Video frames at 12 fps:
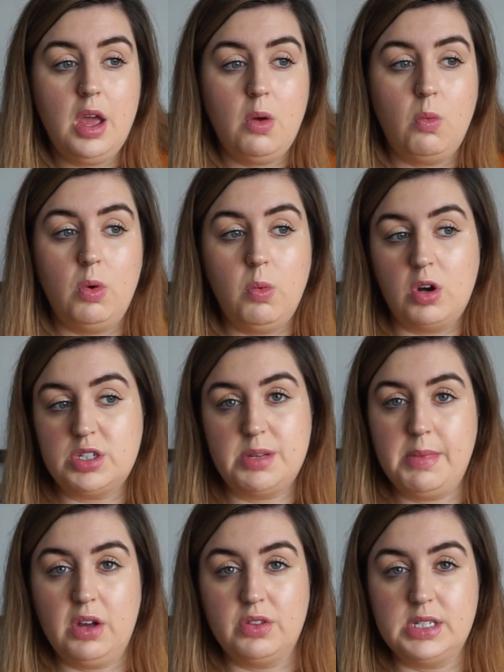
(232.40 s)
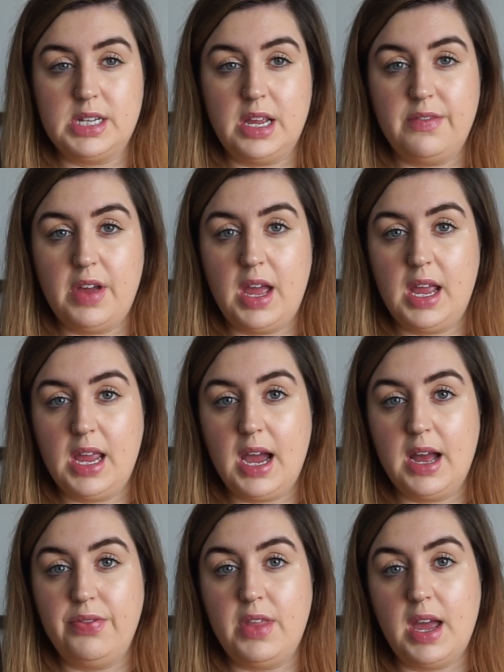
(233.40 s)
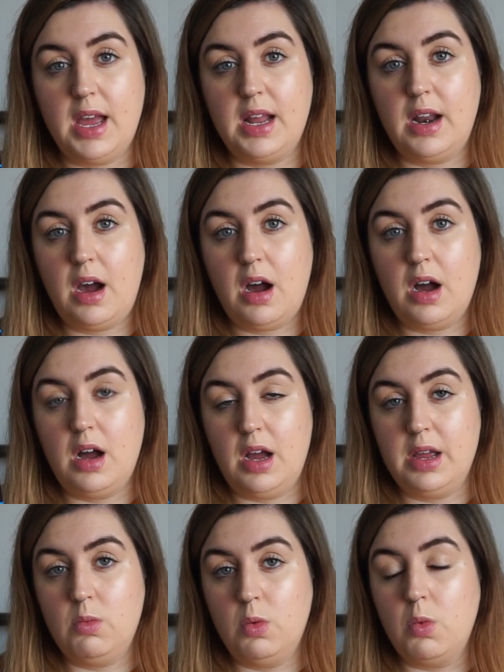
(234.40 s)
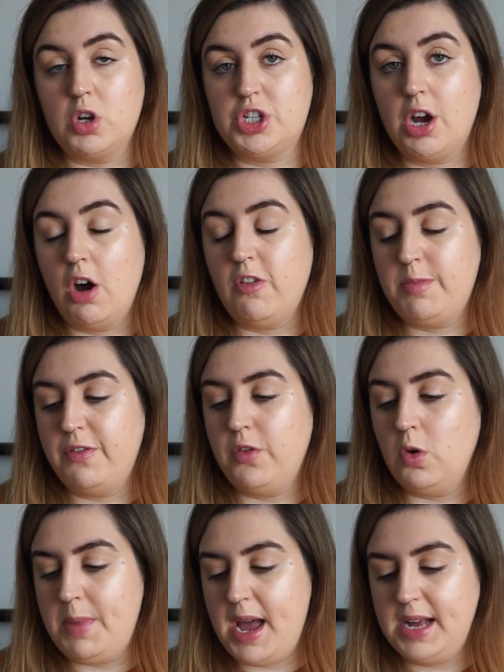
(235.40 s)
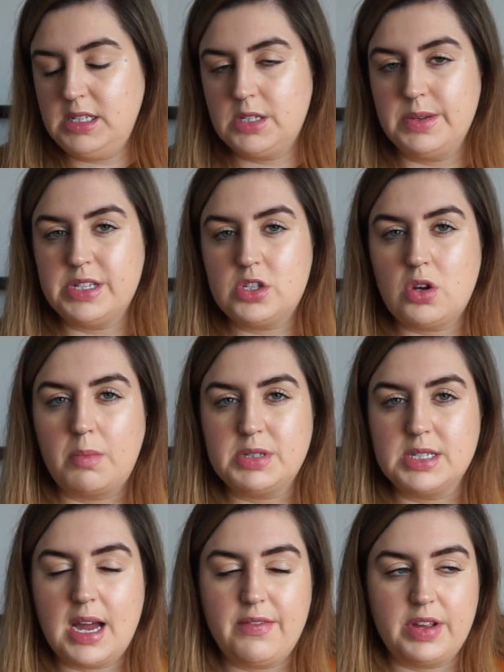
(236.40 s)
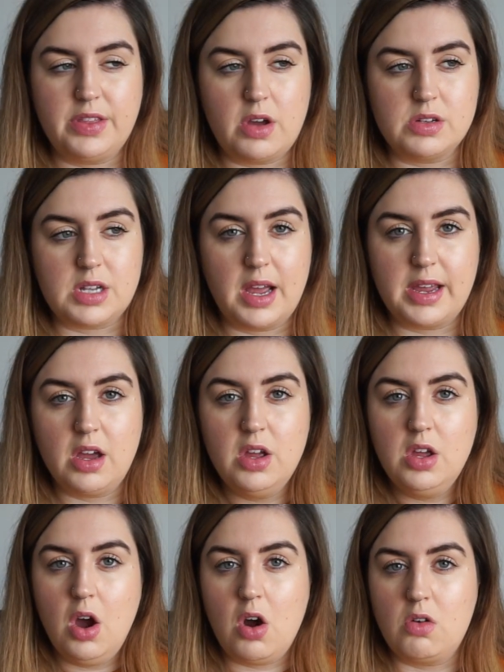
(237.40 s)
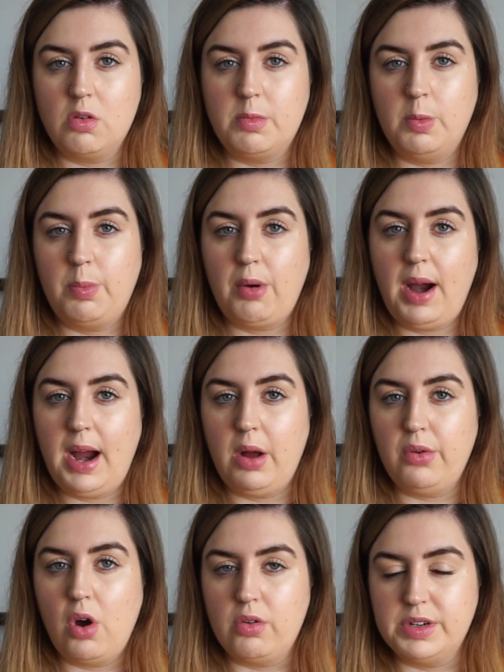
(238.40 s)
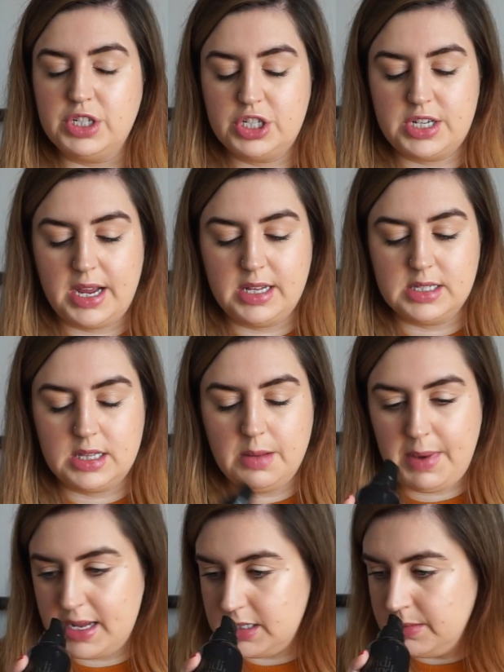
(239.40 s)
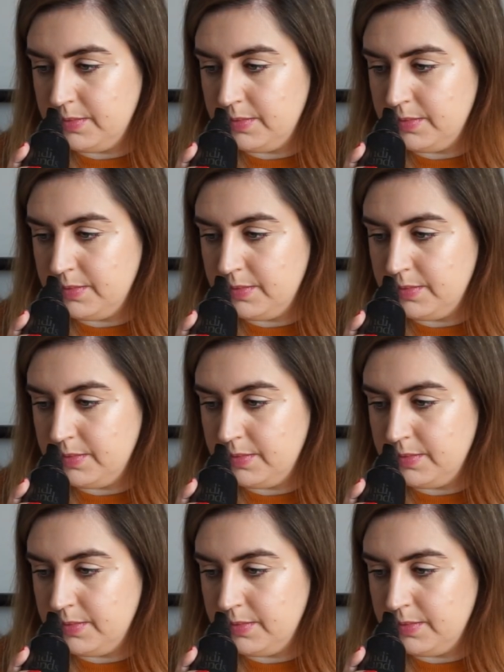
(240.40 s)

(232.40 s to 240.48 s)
we'll watch something on the TV, and then I will wash it off before bed, so it stops us having those like horrible brown orange stains in the bed.